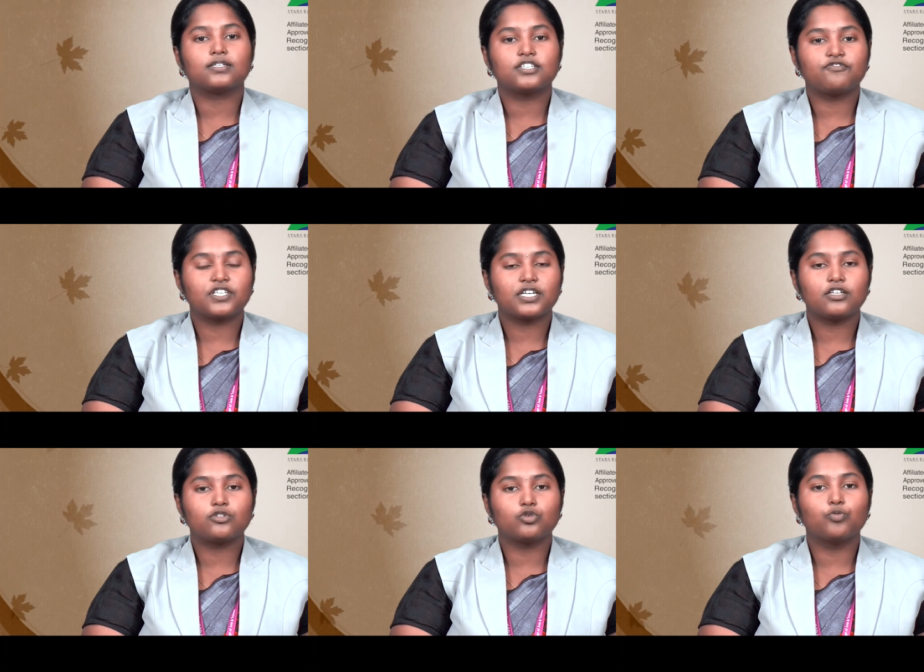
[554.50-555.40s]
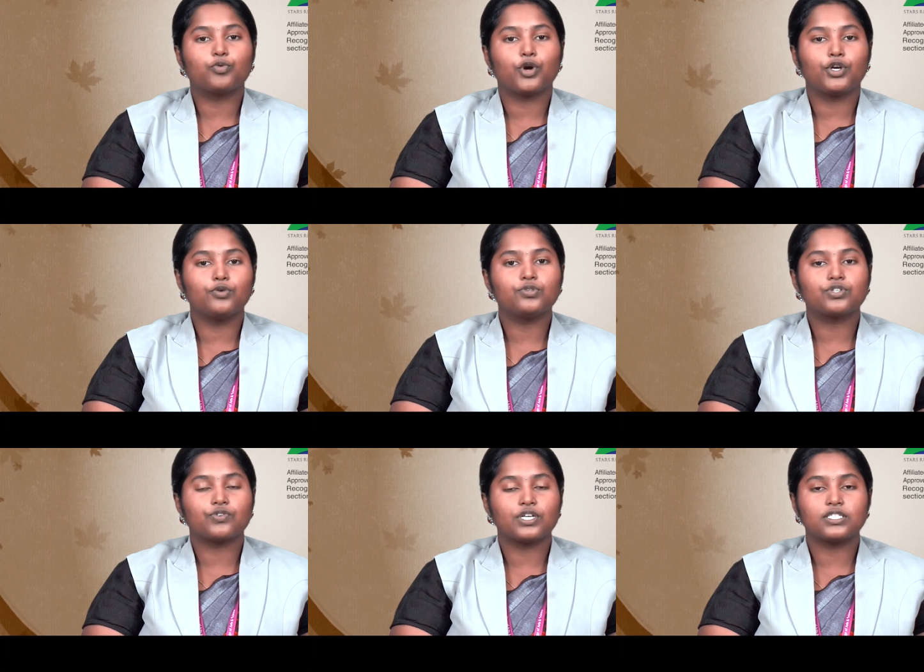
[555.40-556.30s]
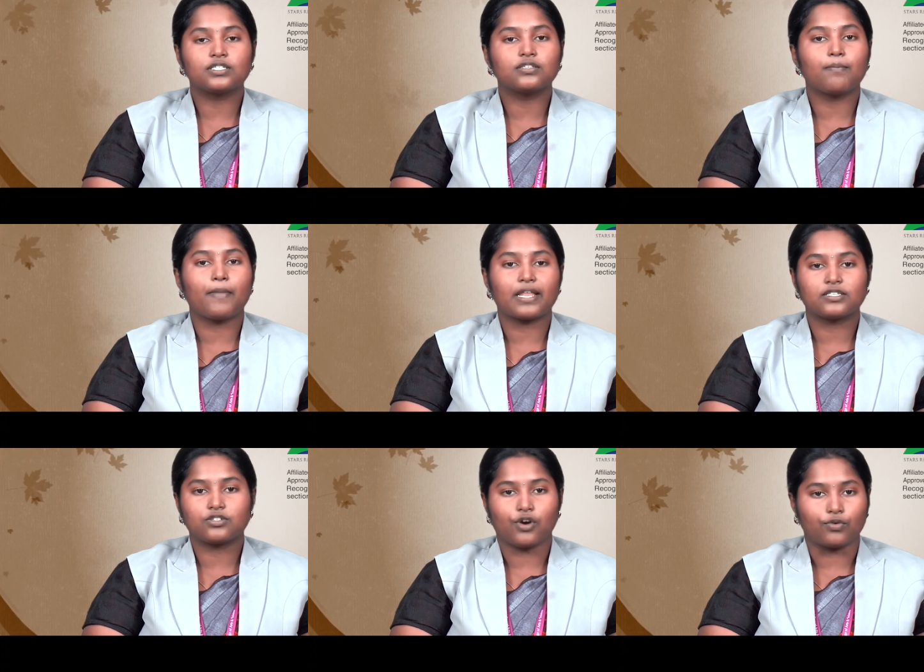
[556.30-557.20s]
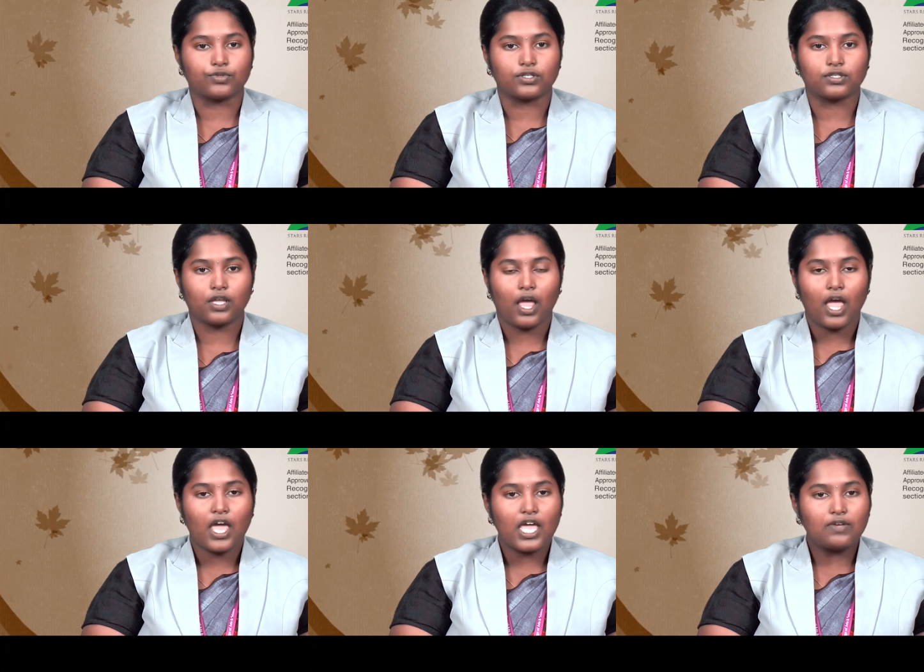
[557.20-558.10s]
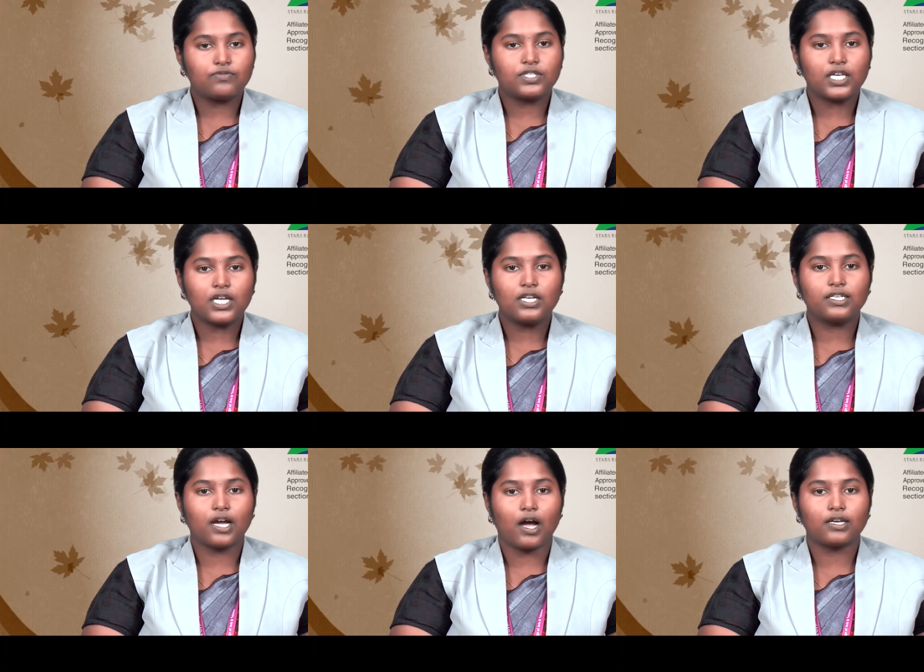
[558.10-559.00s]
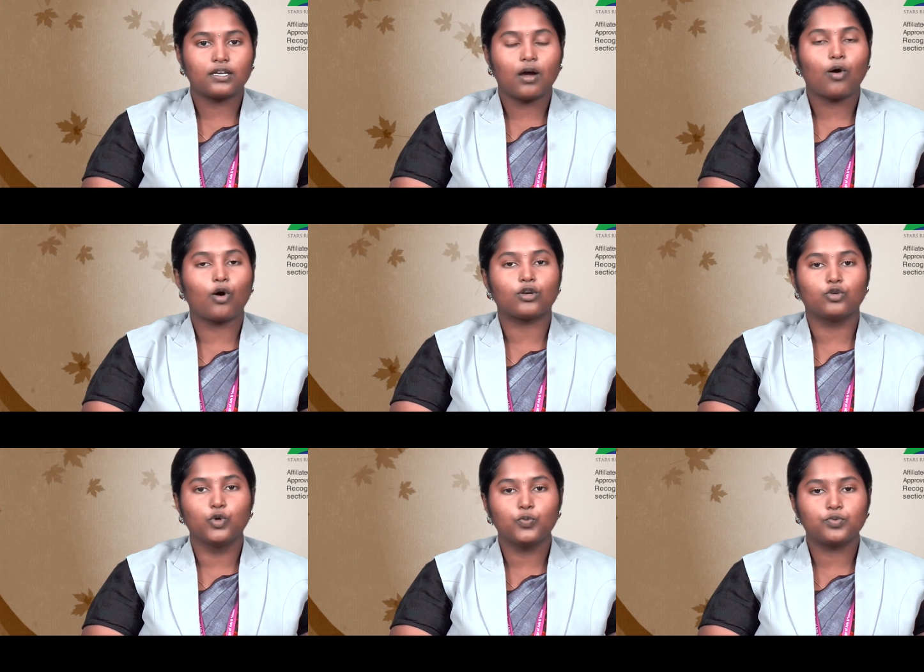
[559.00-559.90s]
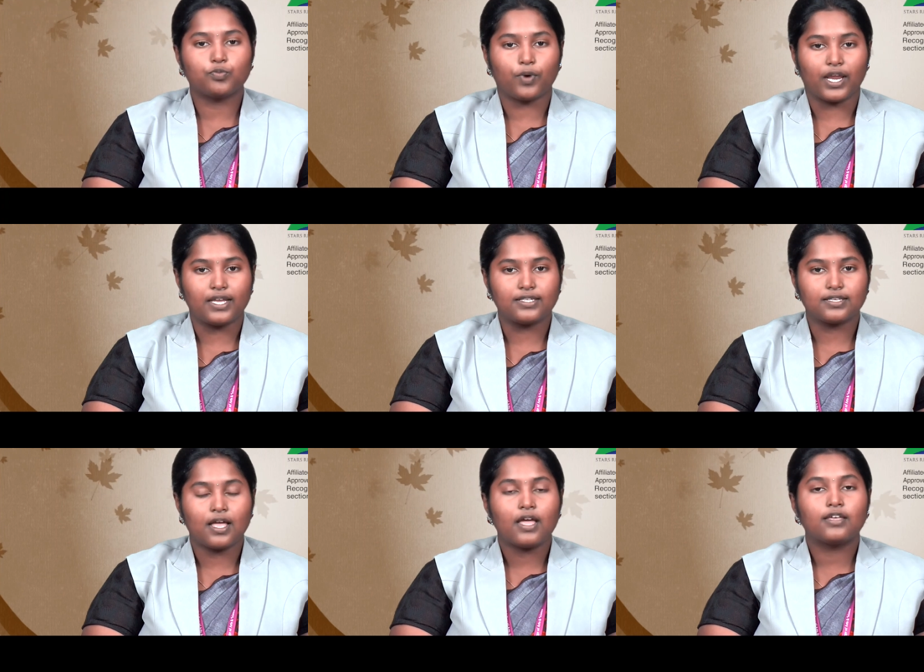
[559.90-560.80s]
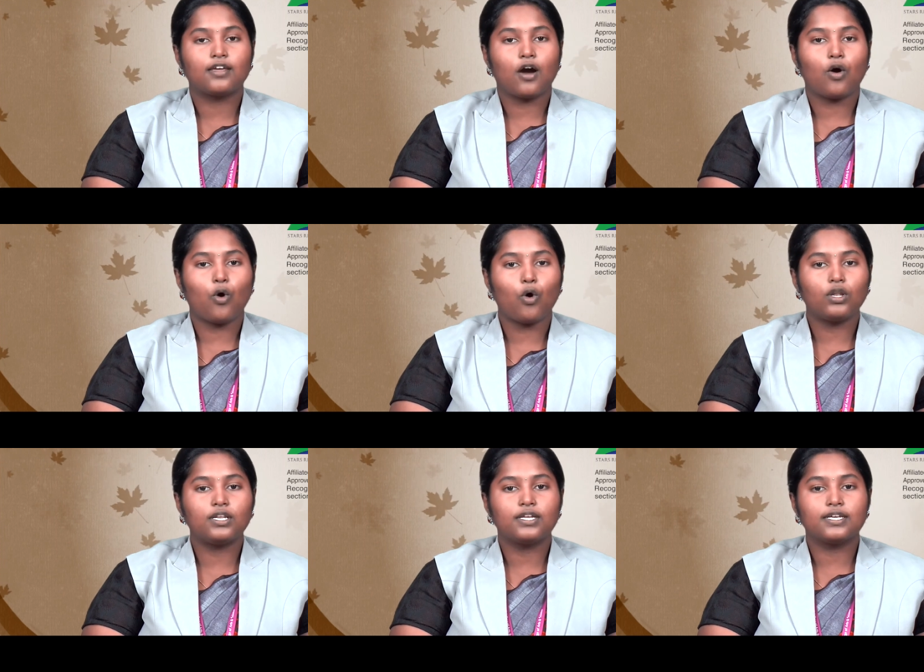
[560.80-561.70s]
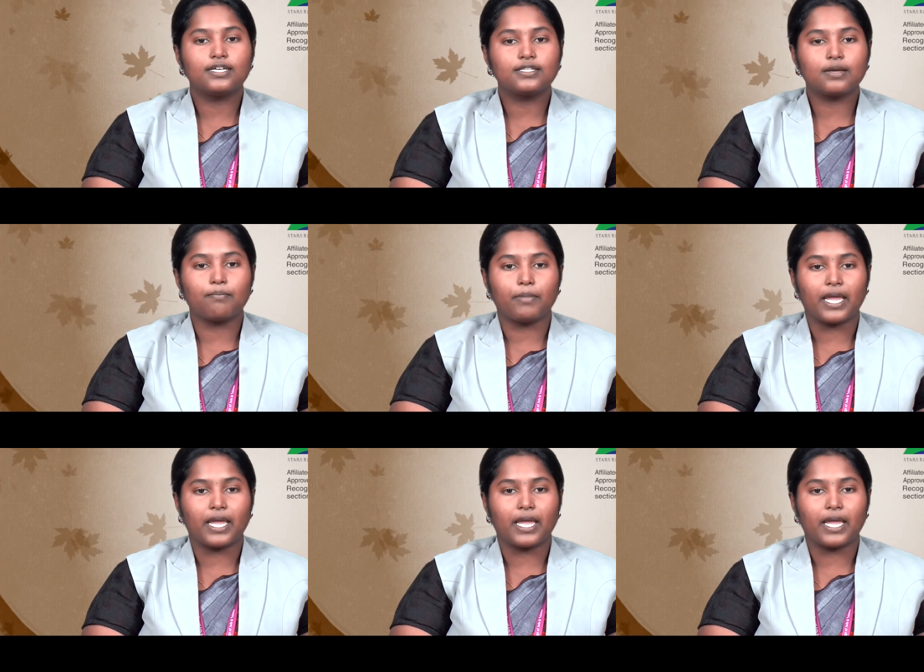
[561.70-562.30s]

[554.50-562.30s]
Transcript: difficult to produce crease in the men's trousers. If single yarn or loop breaks, a hole in the